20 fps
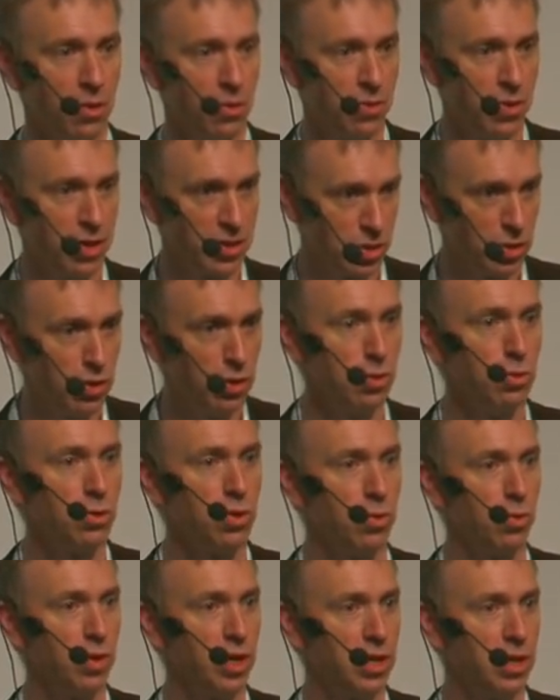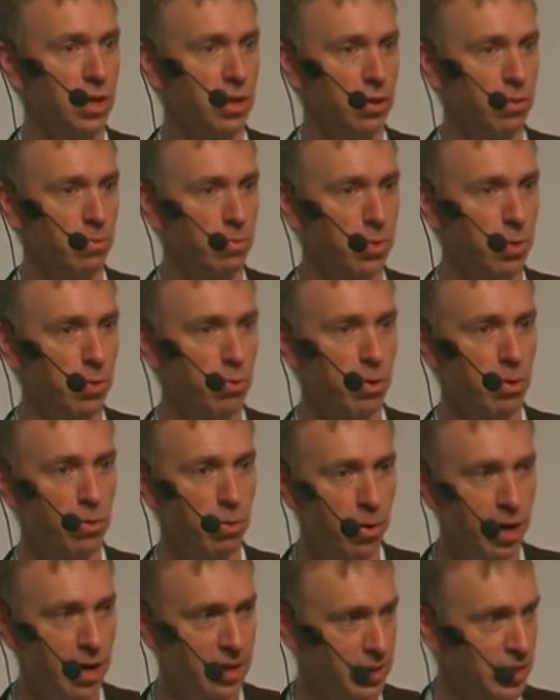this new curriculum that we
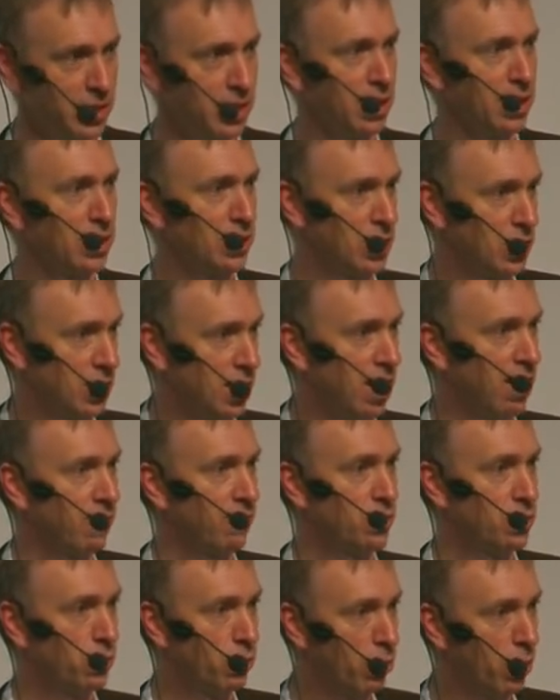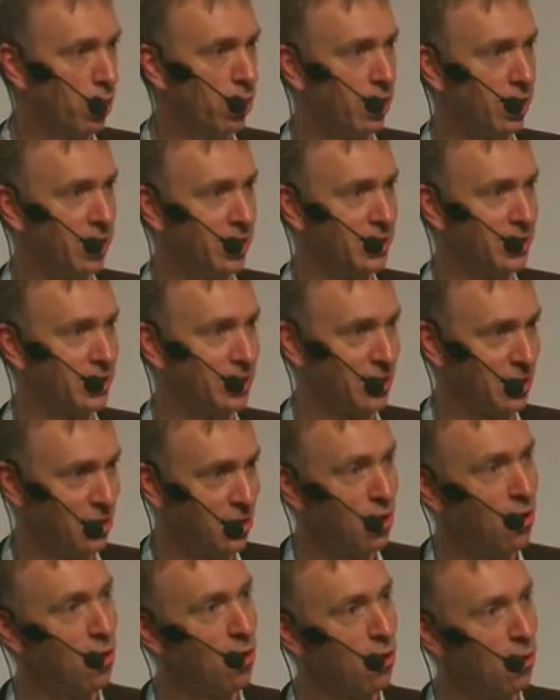were asking staff to write
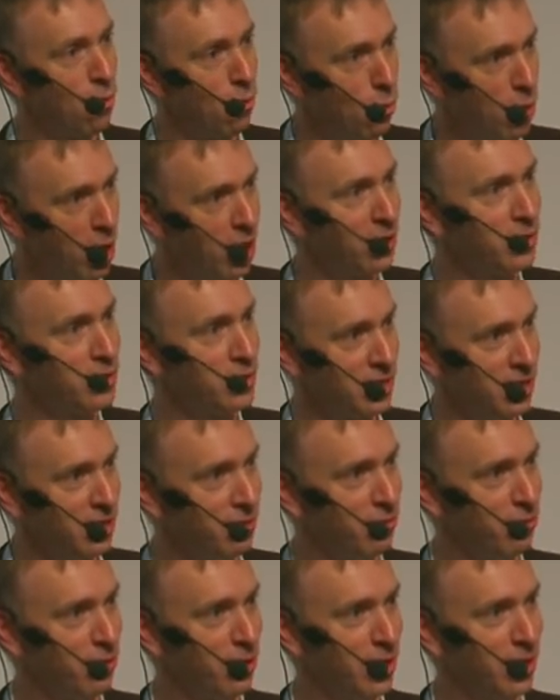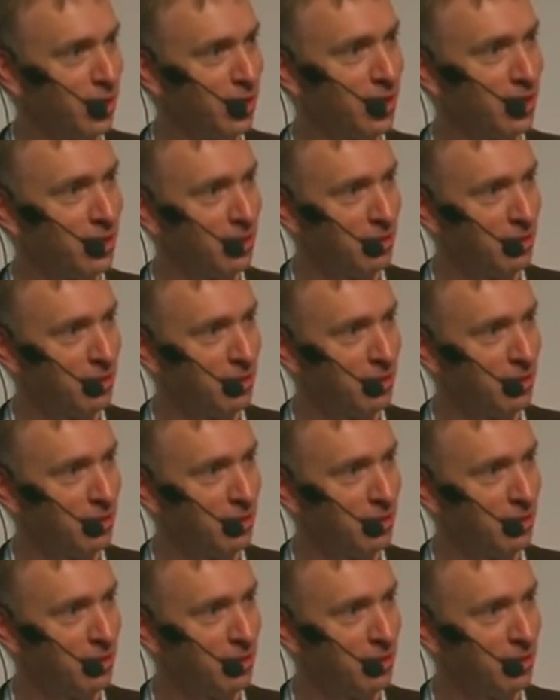while delivering